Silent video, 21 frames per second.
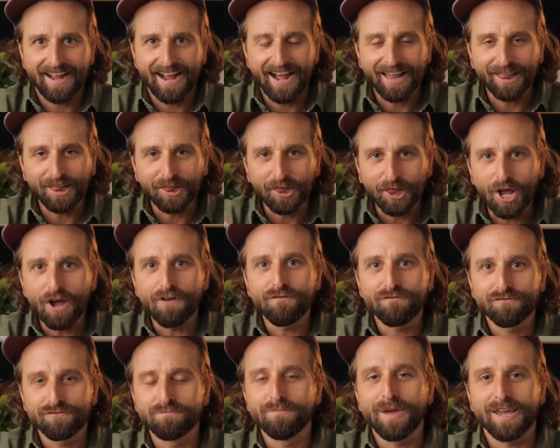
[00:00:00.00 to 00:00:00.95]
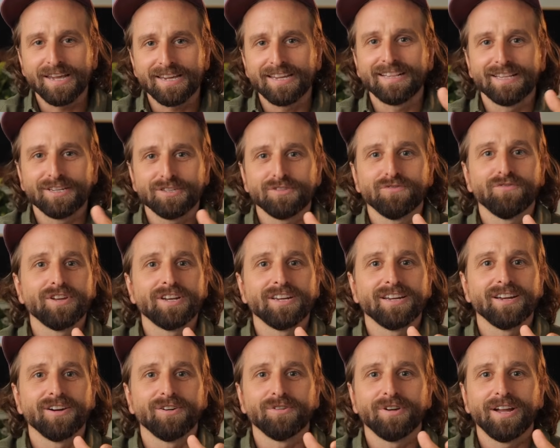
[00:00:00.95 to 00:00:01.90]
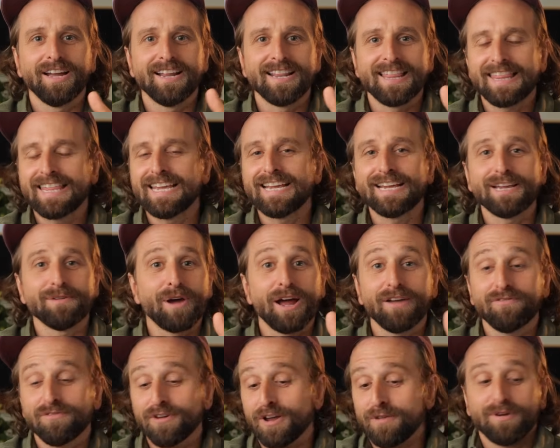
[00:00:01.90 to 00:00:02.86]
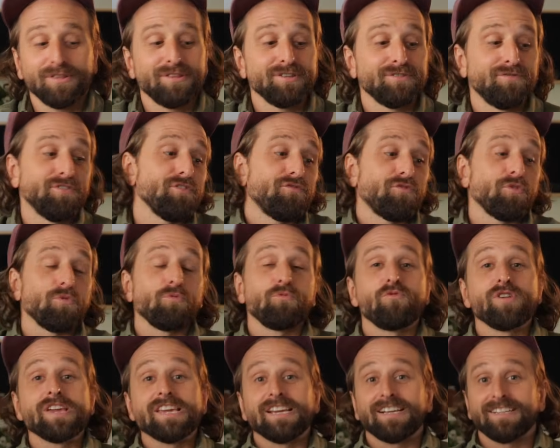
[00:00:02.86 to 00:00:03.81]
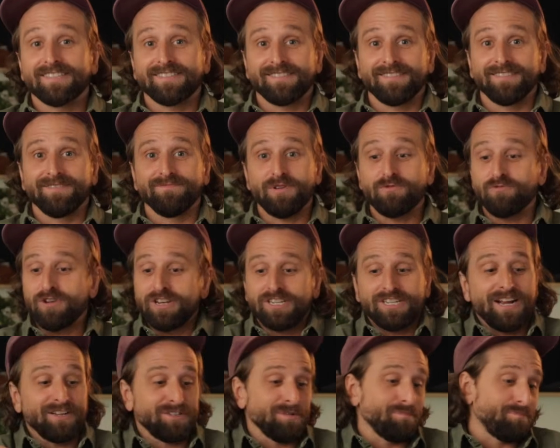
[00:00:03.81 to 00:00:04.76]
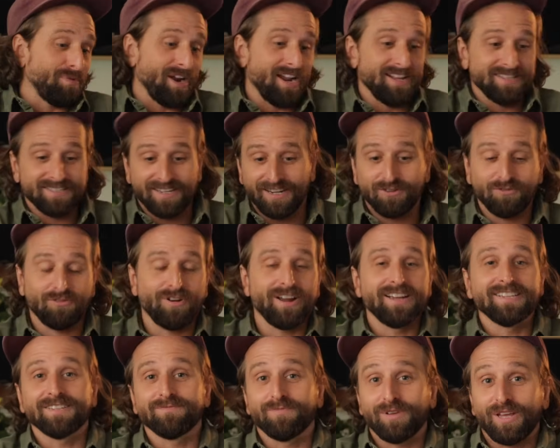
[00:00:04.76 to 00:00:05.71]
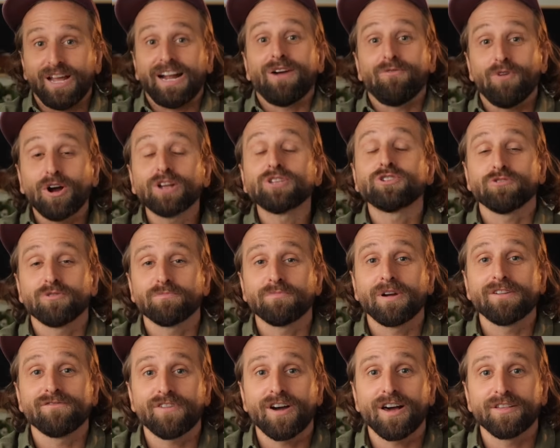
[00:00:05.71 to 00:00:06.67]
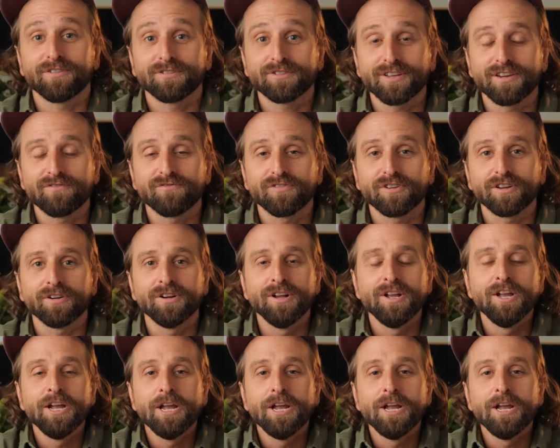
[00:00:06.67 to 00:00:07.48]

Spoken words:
I loved making this video and thinking about, I've thought about this video for weeks. Been reaching out to brands like crazy. Be like, I want you in my Father's Day video.